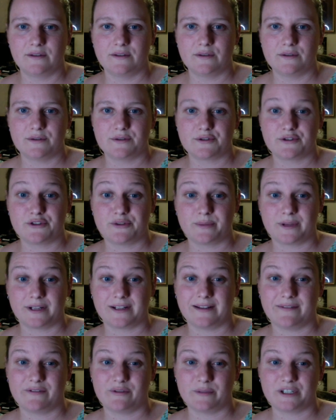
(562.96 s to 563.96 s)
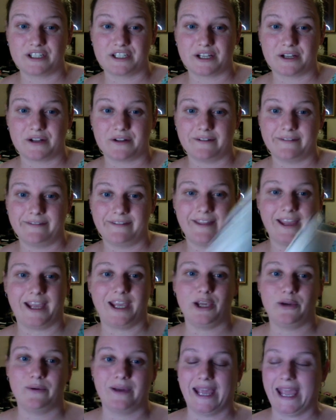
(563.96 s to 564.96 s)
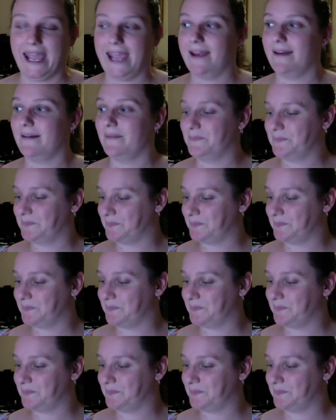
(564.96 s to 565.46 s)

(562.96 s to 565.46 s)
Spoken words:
Super clever, Michelle. Thank you again.